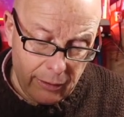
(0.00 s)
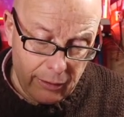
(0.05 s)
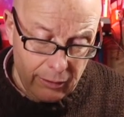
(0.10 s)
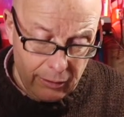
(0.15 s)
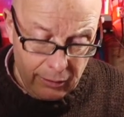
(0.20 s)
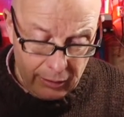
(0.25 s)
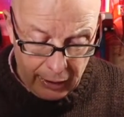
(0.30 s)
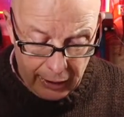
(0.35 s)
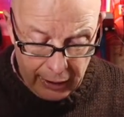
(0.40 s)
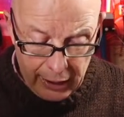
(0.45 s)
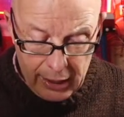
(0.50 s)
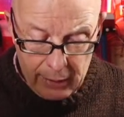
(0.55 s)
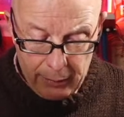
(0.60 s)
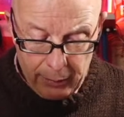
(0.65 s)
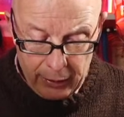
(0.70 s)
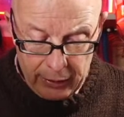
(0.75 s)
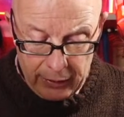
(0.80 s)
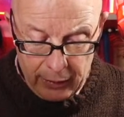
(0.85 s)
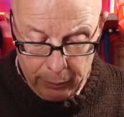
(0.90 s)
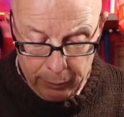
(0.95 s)
The keep
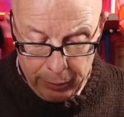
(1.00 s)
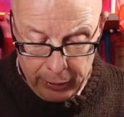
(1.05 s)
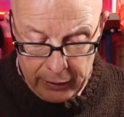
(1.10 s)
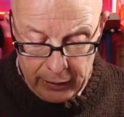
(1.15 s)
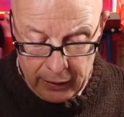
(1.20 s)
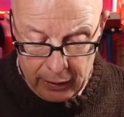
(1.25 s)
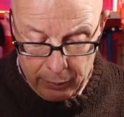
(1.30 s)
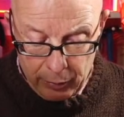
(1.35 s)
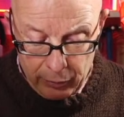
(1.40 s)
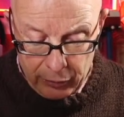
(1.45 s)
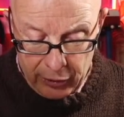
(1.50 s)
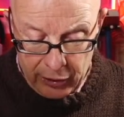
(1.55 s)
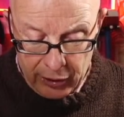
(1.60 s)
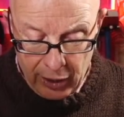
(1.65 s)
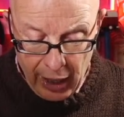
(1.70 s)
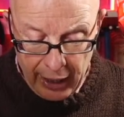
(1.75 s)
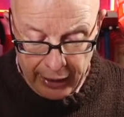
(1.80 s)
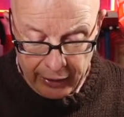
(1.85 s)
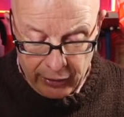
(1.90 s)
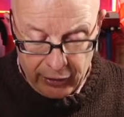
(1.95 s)
is the principal
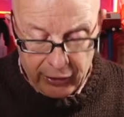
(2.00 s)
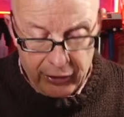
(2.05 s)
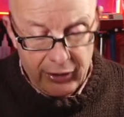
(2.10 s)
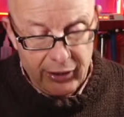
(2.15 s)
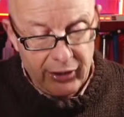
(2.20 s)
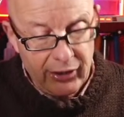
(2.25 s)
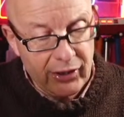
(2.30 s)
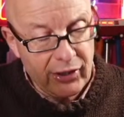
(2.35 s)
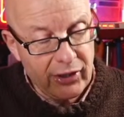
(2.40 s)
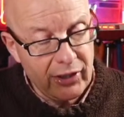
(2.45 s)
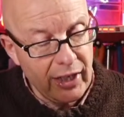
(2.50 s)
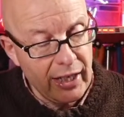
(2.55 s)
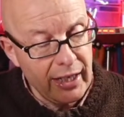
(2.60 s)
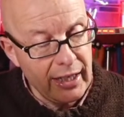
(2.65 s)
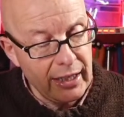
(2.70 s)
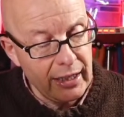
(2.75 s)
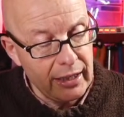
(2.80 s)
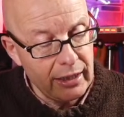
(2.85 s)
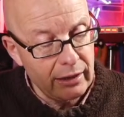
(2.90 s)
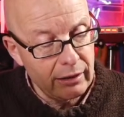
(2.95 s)
site to
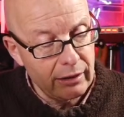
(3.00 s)
see.